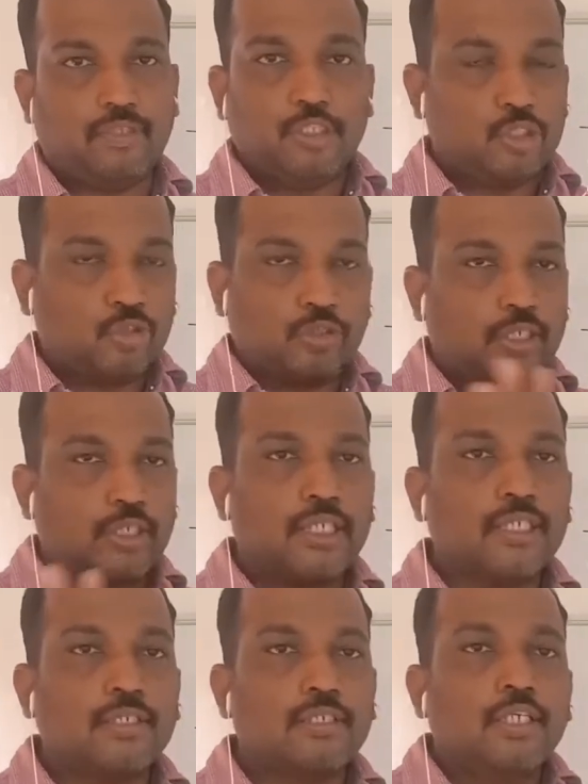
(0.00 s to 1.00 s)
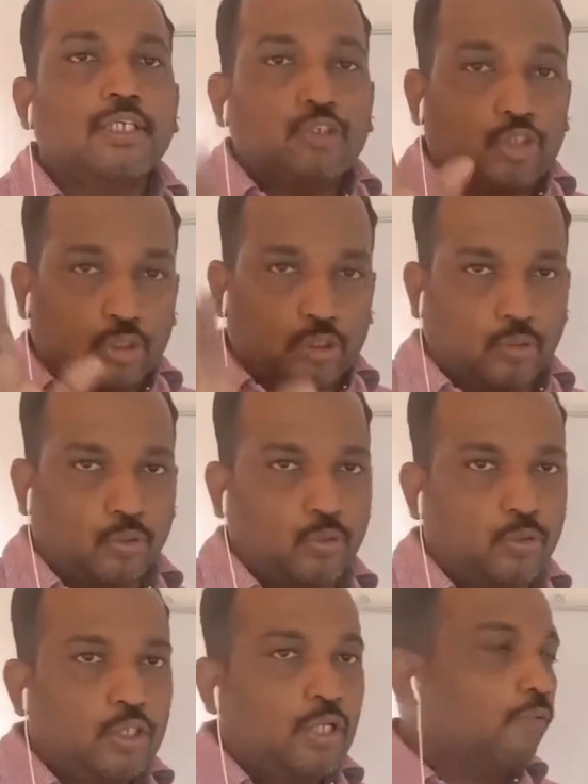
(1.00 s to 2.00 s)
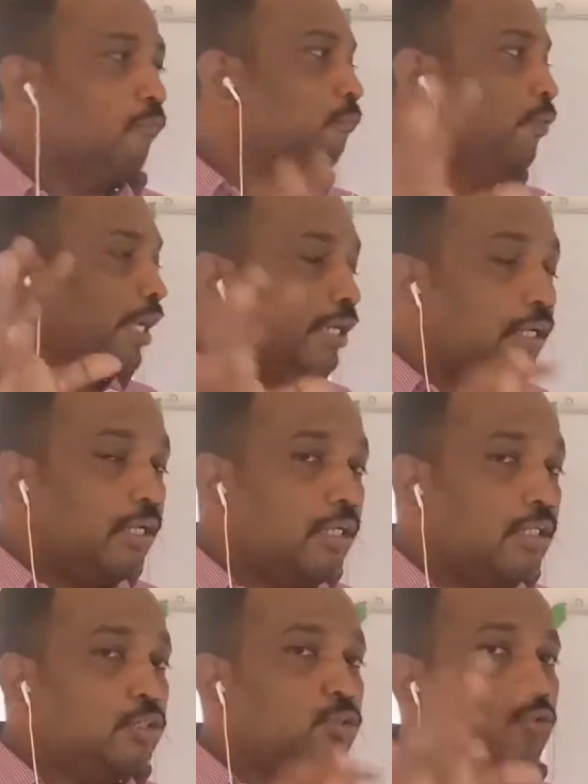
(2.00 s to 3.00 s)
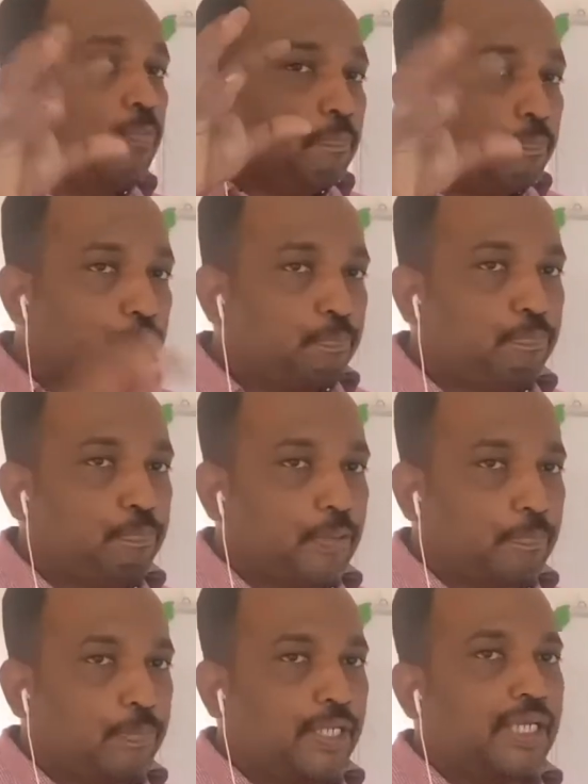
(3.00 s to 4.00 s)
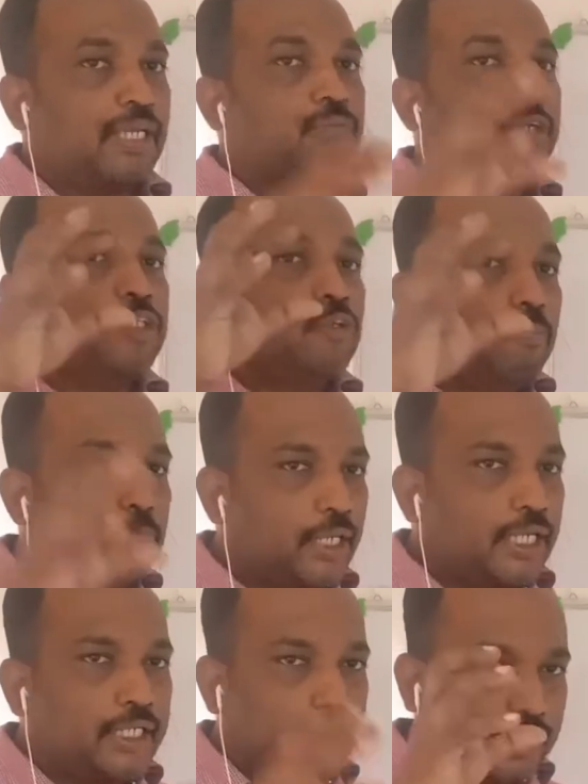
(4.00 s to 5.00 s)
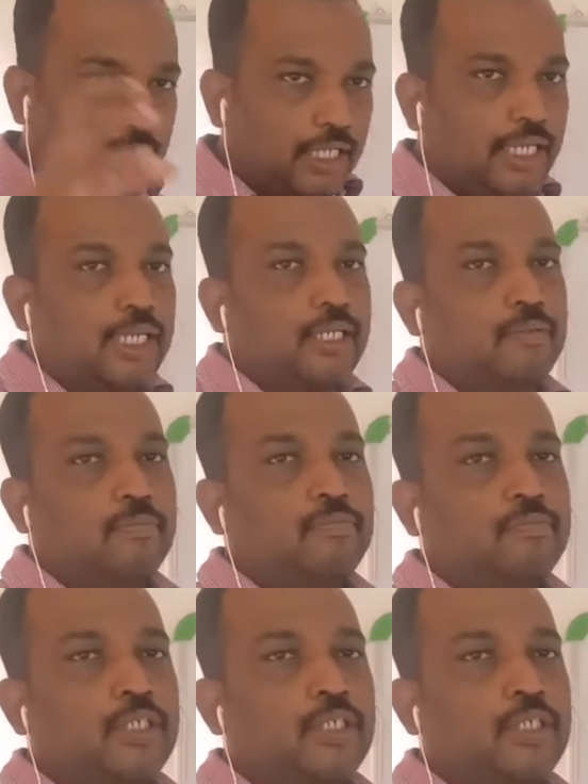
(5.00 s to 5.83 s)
Sorry, getting? So when you prepare, when you make a claim,